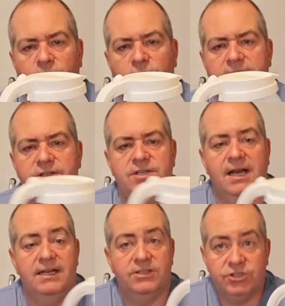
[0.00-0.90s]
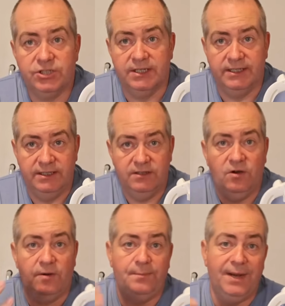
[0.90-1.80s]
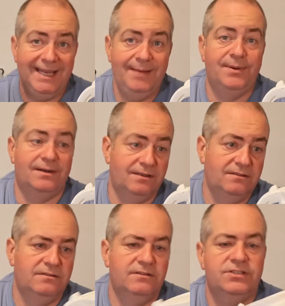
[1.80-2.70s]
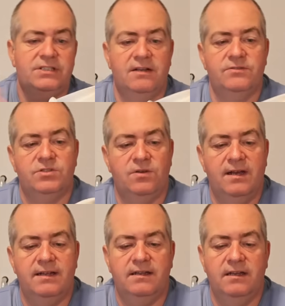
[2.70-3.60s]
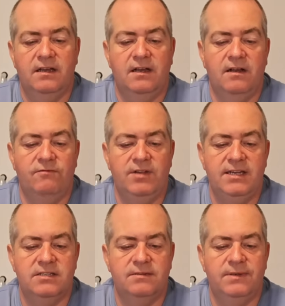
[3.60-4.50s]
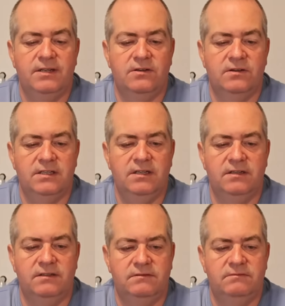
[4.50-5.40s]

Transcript: which actually on paper sounds like a reasonably good idea.